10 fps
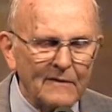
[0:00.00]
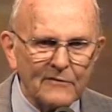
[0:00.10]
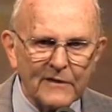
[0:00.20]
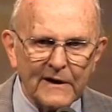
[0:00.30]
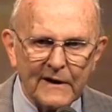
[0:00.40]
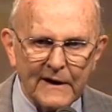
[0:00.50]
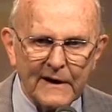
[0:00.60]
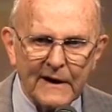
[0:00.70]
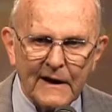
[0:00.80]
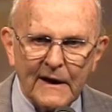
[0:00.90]

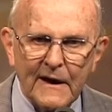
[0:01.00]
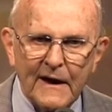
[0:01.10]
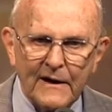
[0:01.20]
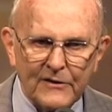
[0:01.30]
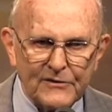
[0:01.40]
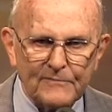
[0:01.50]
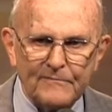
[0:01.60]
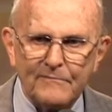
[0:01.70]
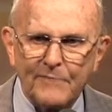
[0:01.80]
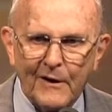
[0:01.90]
really is
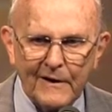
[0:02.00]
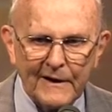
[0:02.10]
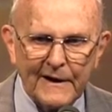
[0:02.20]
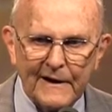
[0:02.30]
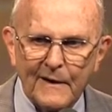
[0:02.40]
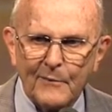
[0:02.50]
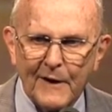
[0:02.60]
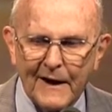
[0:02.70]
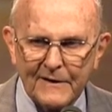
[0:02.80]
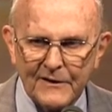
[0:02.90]
partly a
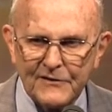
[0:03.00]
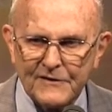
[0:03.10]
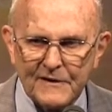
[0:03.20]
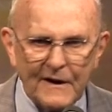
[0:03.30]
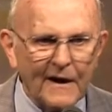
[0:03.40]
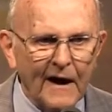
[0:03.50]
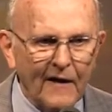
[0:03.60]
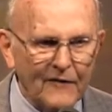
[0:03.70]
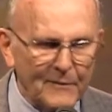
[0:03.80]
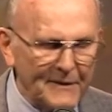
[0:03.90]
practice
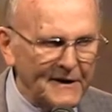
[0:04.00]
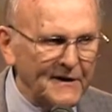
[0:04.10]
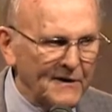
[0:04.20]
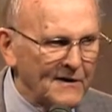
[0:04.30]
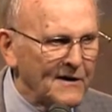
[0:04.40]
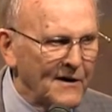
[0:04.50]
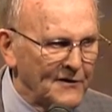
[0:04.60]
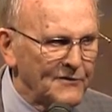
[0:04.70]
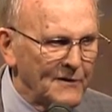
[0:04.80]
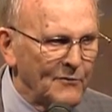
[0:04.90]
of the particular
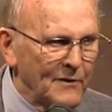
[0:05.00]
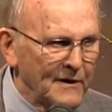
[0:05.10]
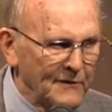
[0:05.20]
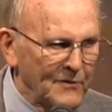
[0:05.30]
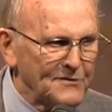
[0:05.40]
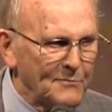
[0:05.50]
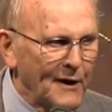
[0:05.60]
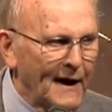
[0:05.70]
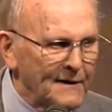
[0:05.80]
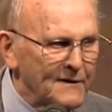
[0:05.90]
country where it was
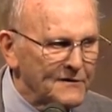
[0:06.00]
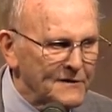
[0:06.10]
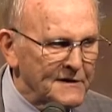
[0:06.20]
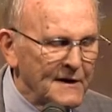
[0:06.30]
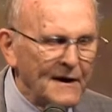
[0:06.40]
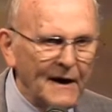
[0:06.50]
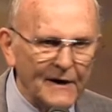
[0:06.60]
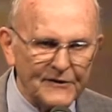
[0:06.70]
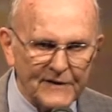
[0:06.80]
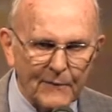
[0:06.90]
practiced.
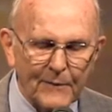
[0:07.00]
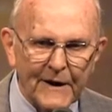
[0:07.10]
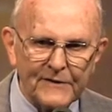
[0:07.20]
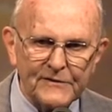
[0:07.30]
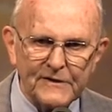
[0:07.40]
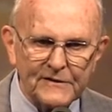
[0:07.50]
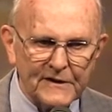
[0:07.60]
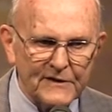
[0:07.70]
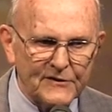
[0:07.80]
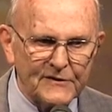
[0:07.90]
In some places,
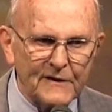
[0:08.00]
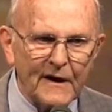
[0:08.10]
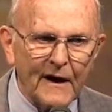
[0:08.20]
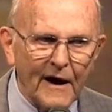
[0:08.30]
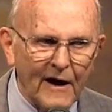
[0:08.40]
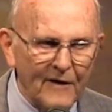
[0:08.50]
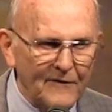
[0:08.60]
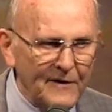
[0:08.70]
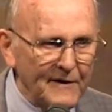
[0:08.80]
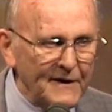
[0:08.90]
it's
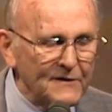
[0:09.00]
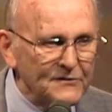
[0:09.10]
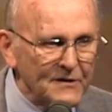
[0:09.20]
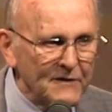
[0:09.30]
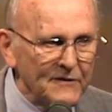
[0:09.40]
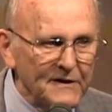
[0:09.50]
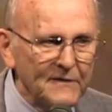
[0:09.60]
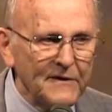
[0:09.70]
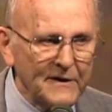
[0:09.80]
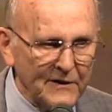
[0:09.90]
very
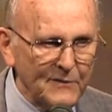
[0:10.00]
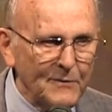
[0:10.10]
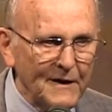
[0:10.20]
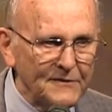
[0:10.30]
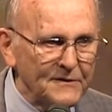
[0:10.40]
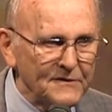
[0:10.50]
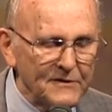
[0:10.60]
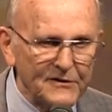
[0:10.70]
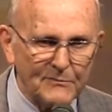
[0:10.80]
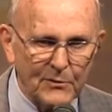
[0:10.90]
conservative. In other places,
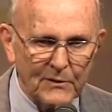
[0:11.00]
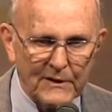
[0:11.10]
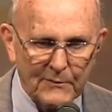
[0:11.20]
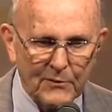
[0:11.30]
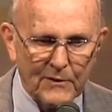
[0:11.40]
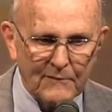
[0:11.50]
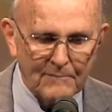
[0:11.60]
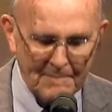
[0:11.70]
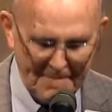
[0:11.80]
it's more liberal.